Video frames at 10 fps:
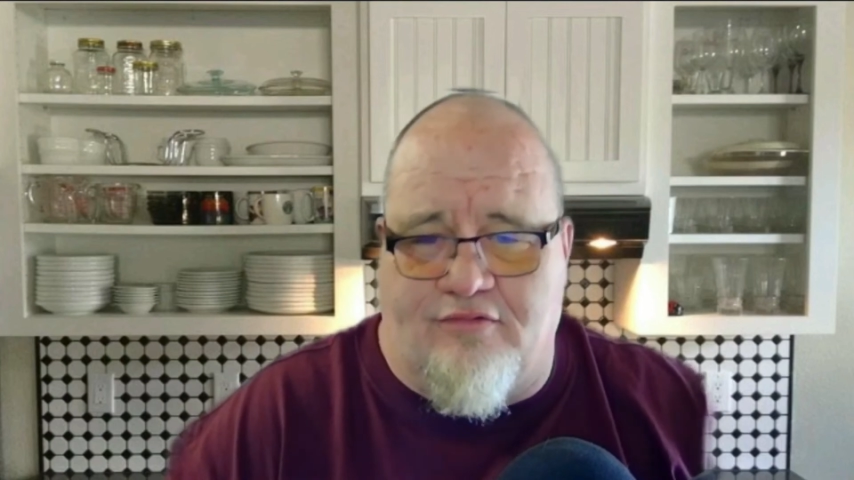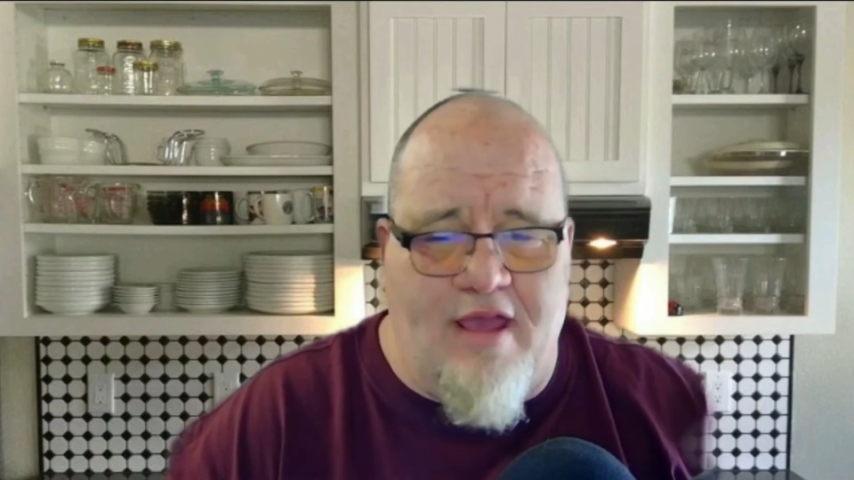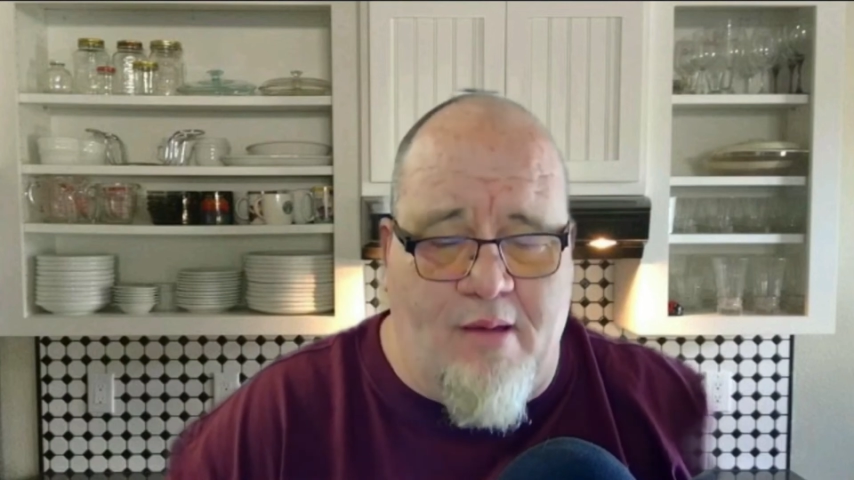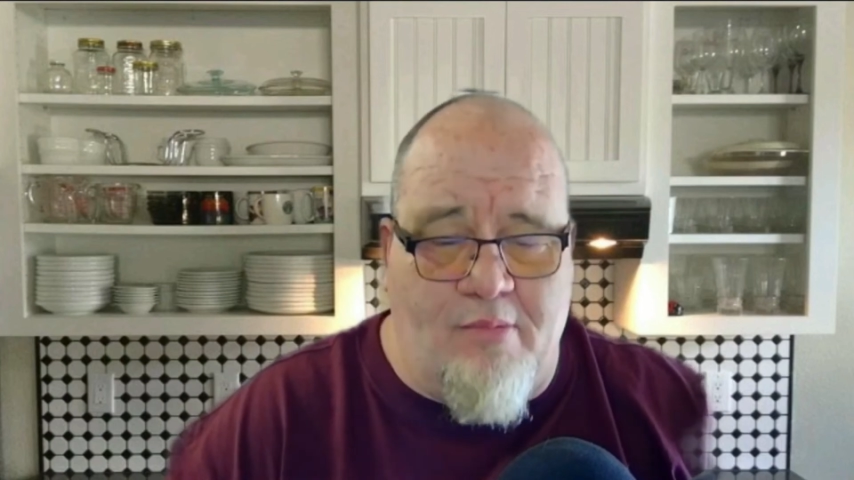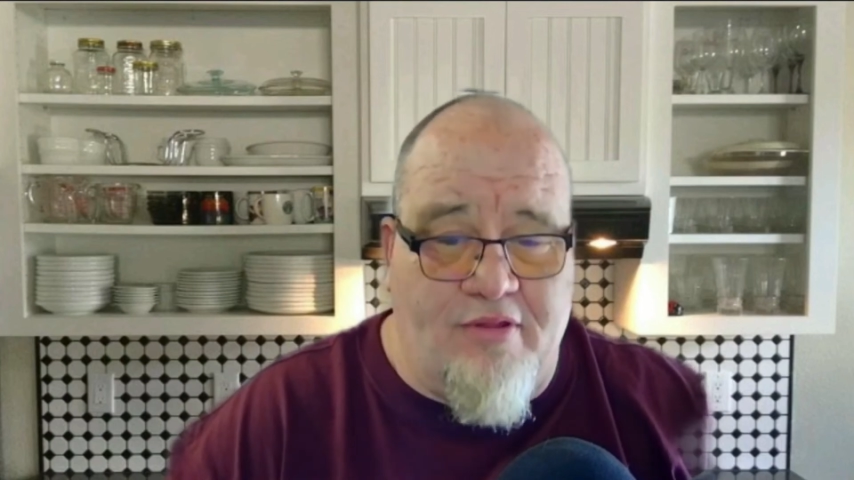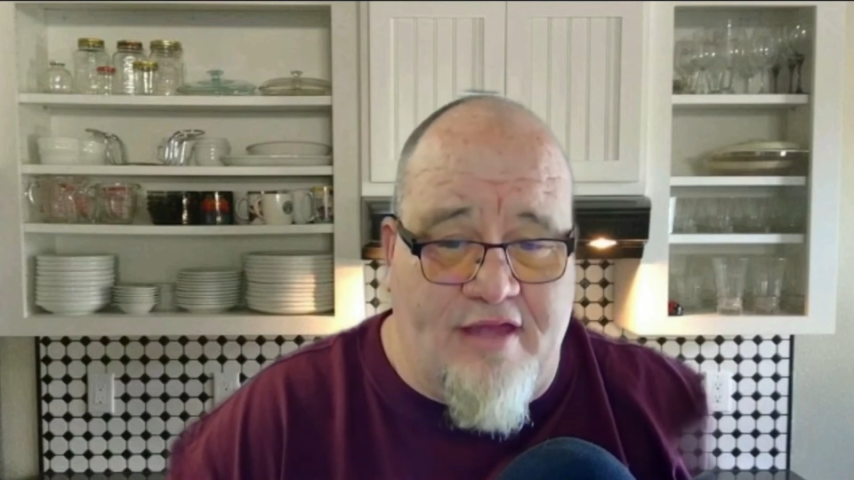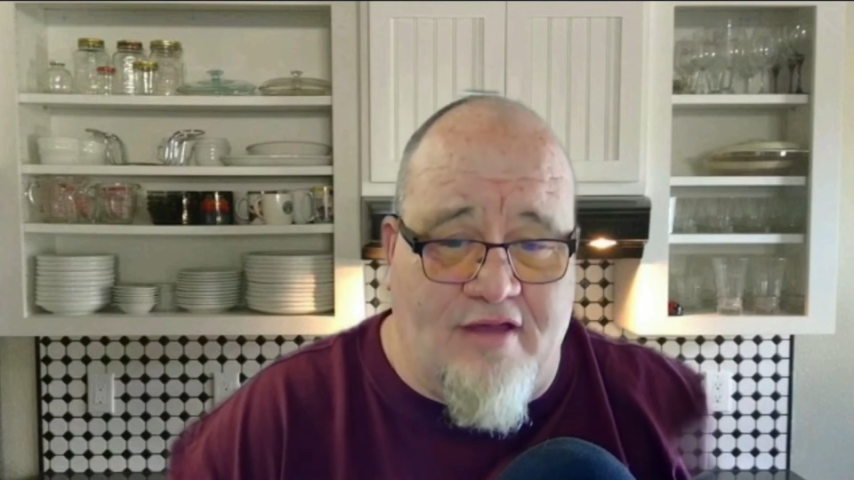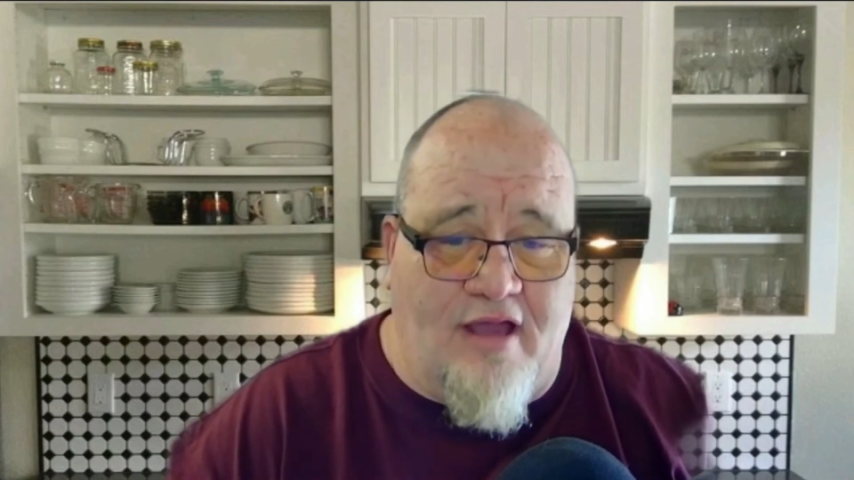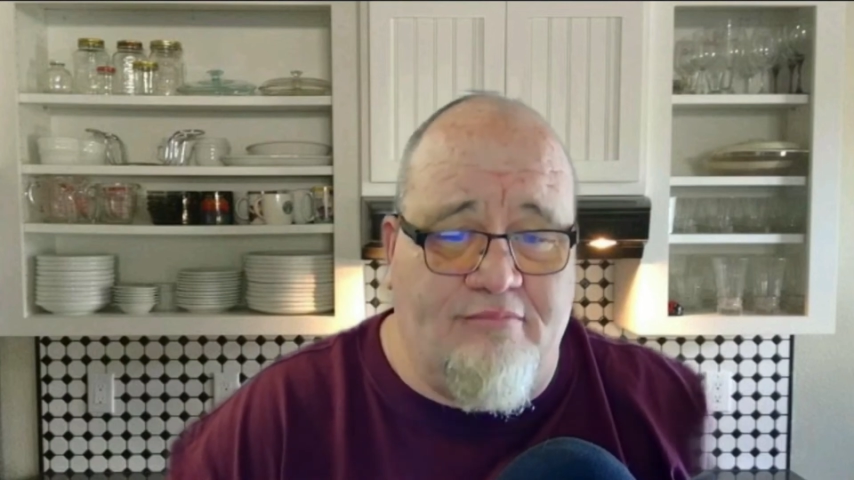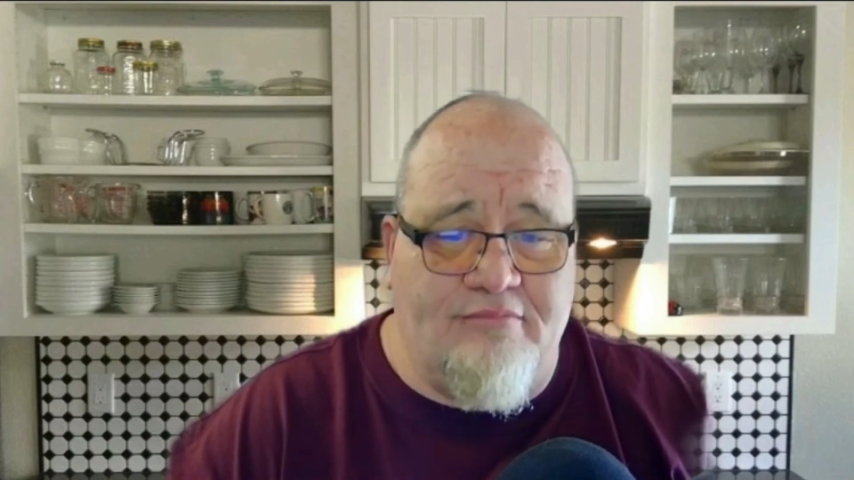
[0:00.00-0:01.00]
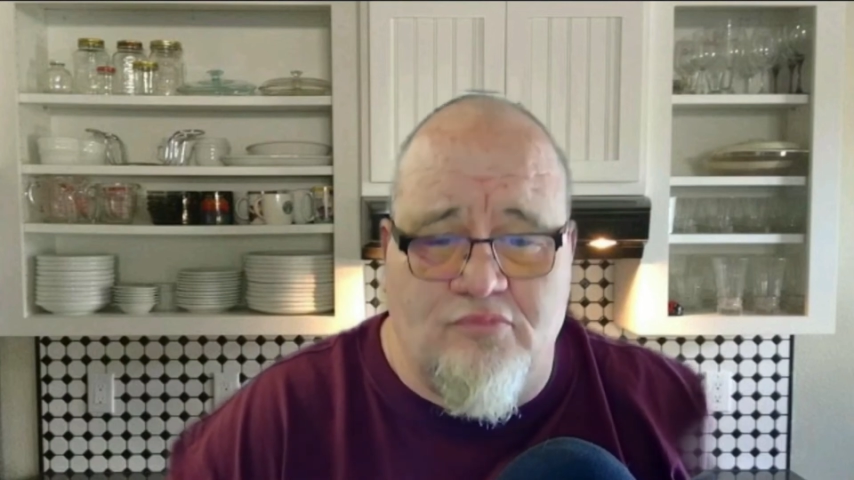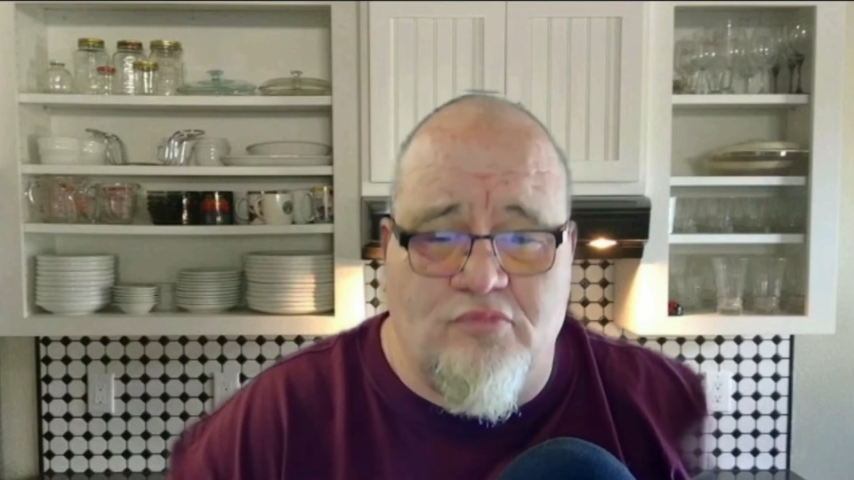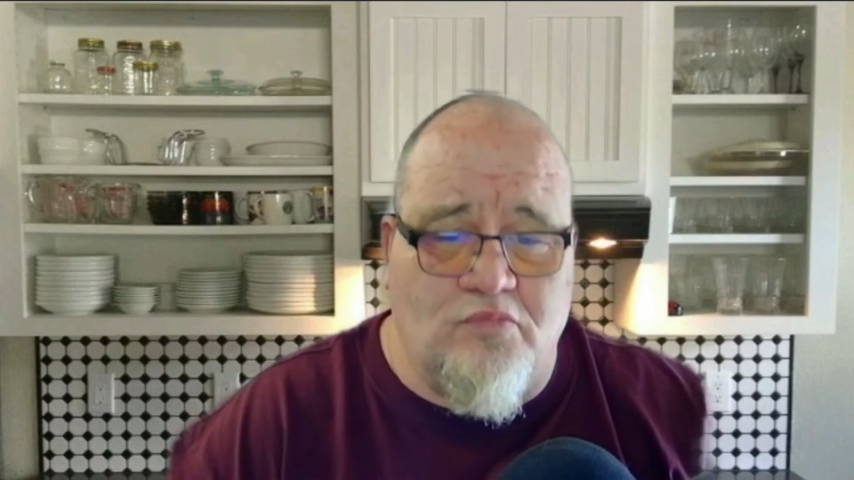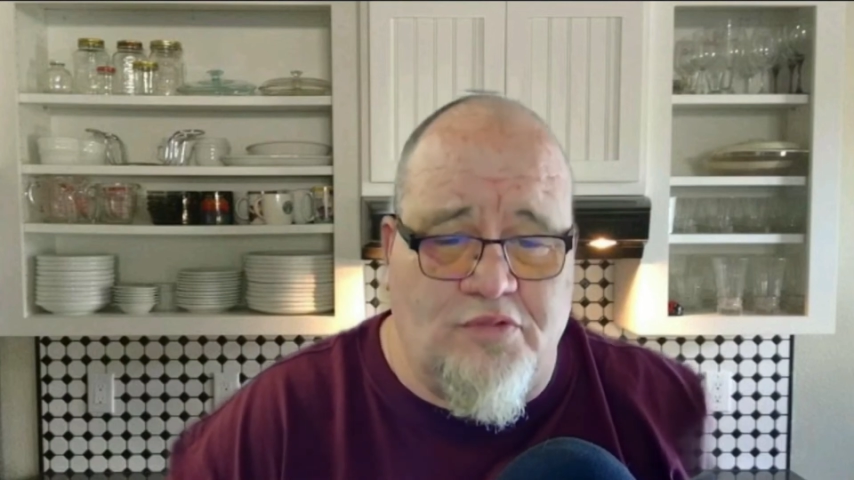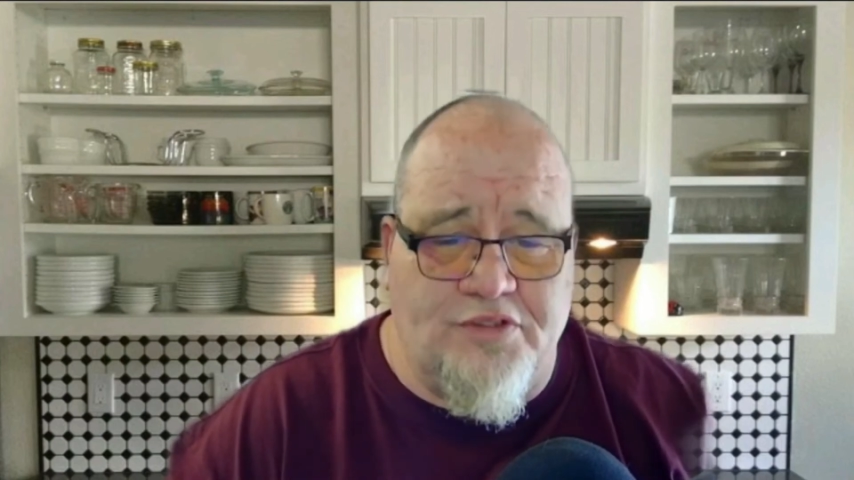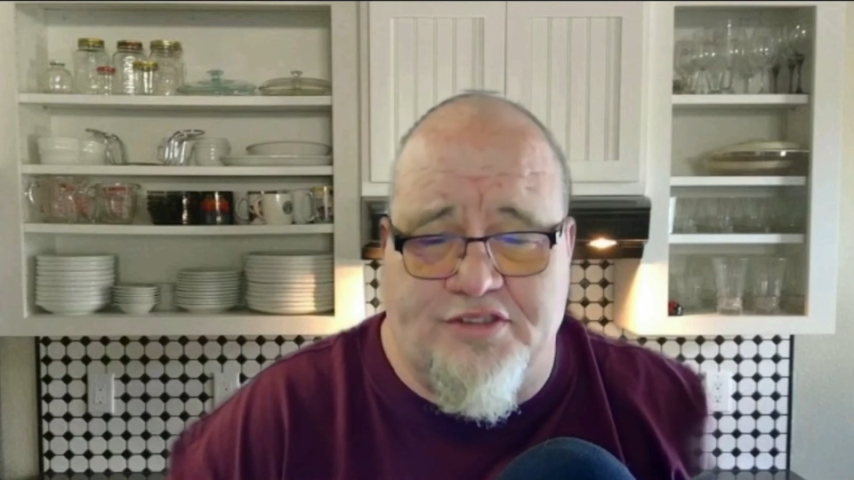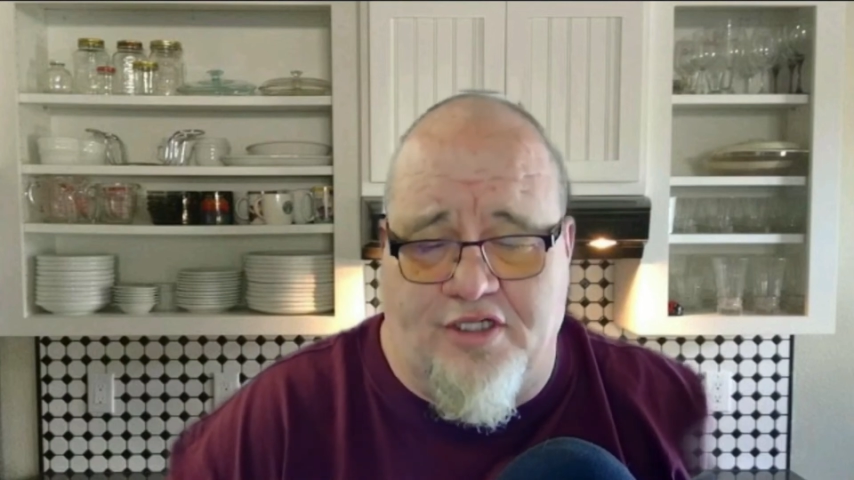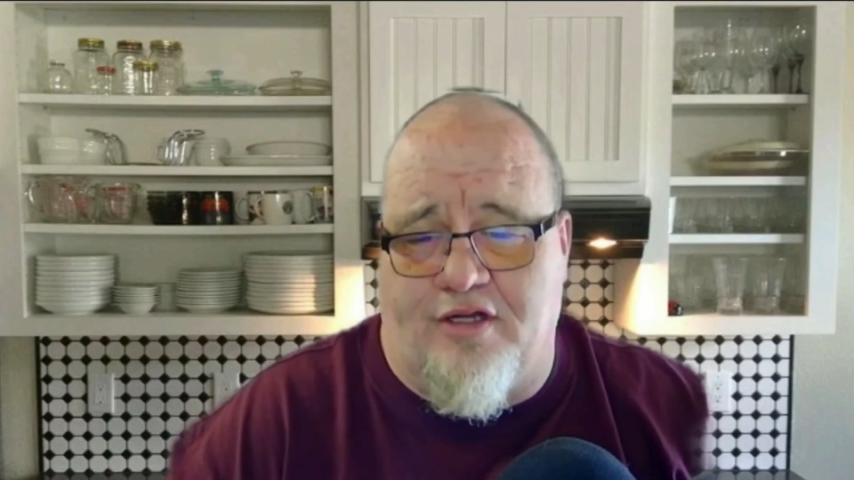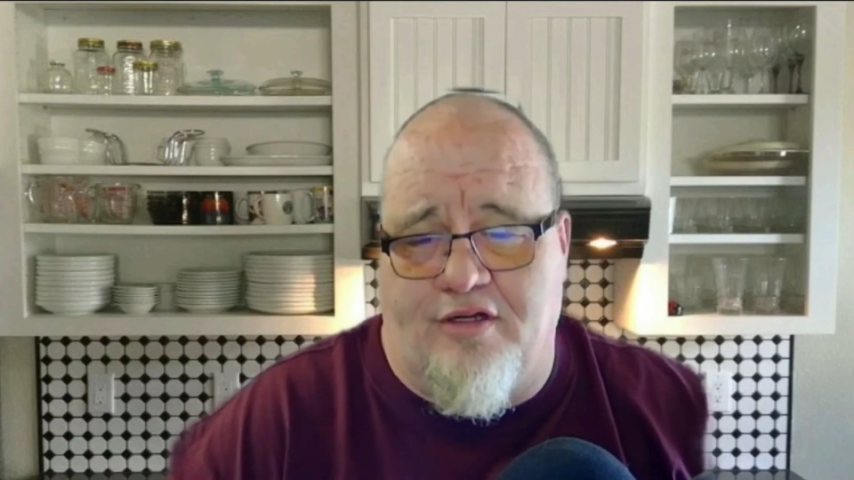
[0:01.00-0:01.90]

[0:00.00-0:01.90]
come up with that time, which is good.